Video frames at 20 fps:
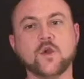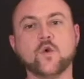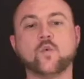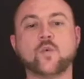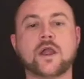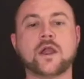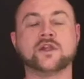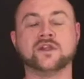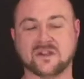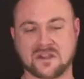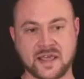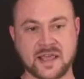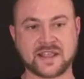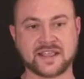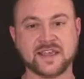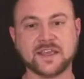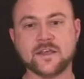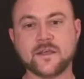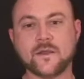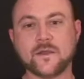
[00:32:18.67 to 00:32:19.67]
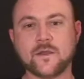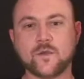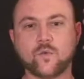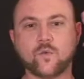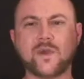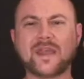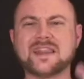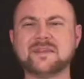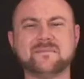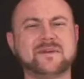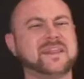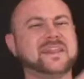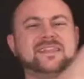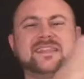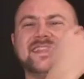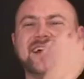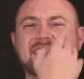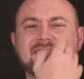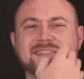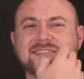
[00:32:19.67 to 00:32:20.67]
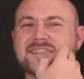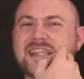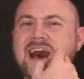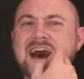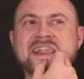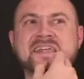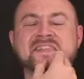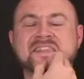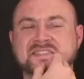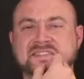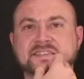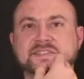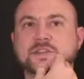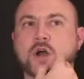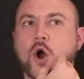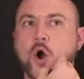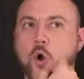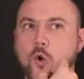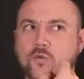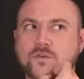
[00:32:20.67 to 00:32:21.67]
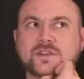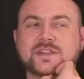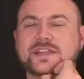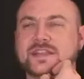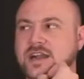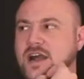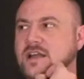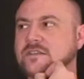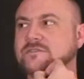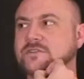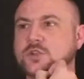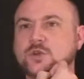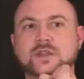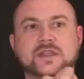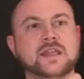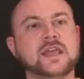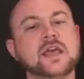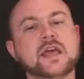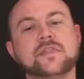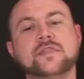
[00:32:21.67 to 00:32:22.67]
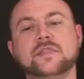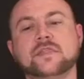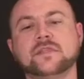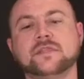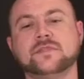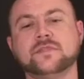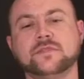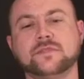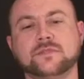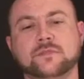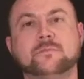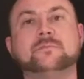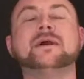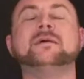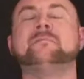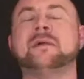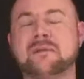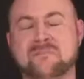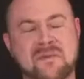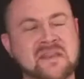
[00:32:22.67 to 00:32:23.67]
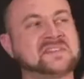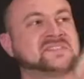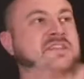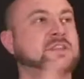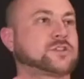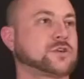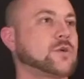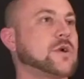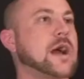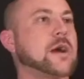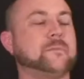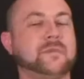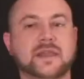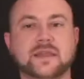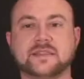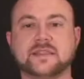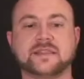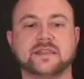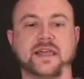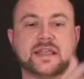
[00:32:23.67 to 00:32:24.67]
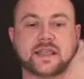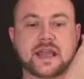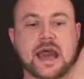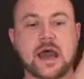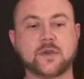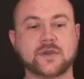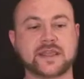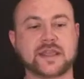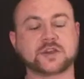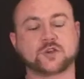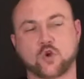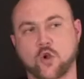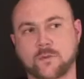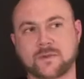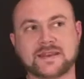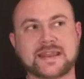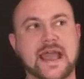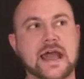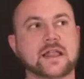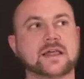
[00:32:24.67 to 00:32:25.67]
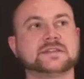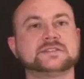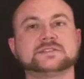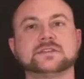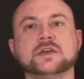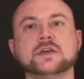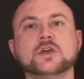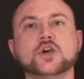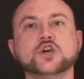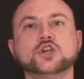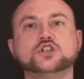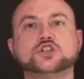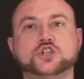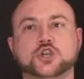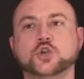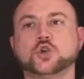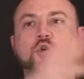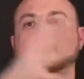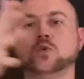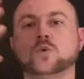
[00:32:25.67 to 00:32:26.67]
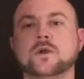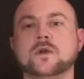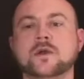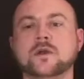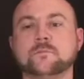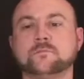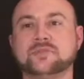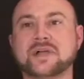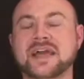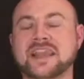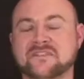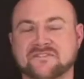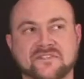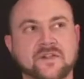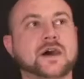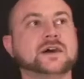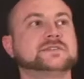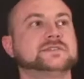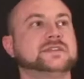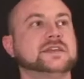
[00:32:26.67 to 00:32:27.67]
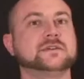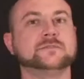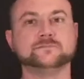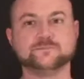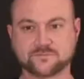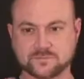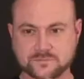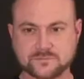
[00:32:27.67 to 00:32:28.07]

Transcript: where you're like, wait a minute, a lot of this is overly convoluted. My basic throwout being that like how to get Corbin Dallas to Planet Floston